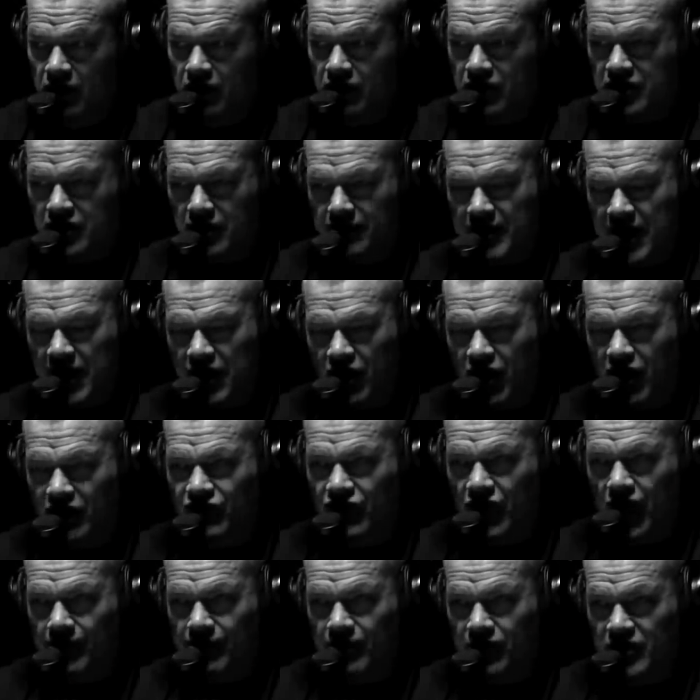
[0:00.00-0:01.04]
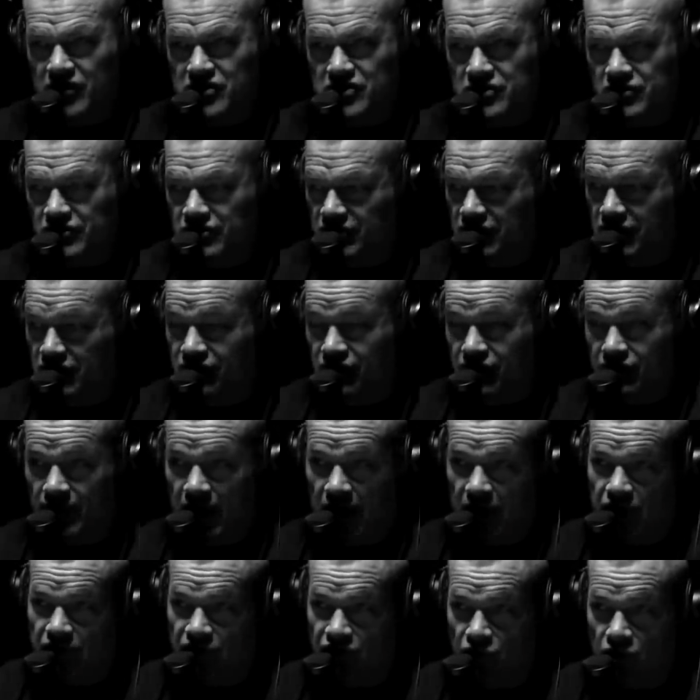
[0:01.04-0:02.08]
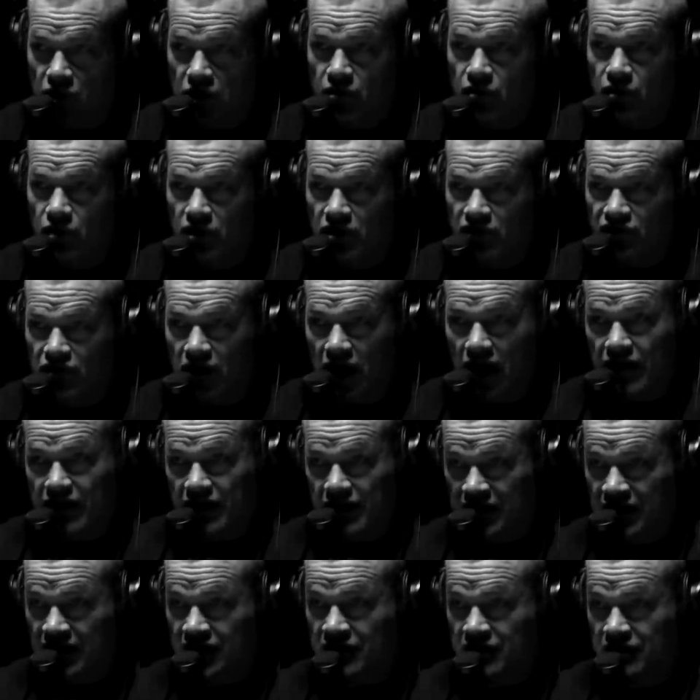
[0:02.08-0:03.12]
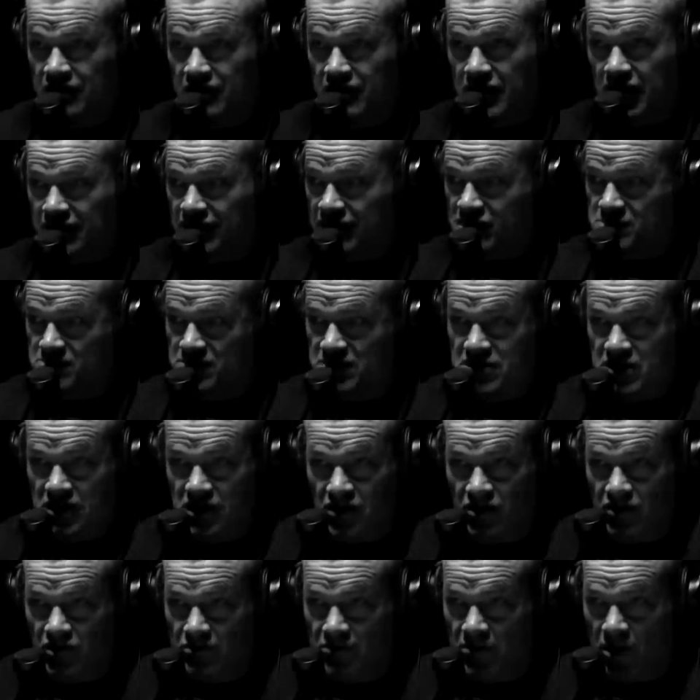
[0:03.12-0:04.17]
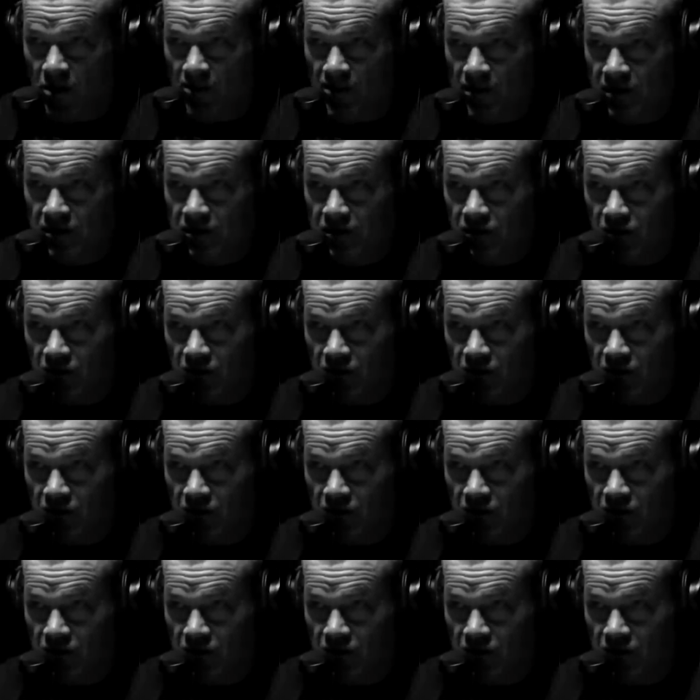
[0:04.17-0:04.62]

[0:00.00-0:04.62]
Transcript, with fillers: You come back off an operation, you're like, man, if we would have gotten hit at this particular moment,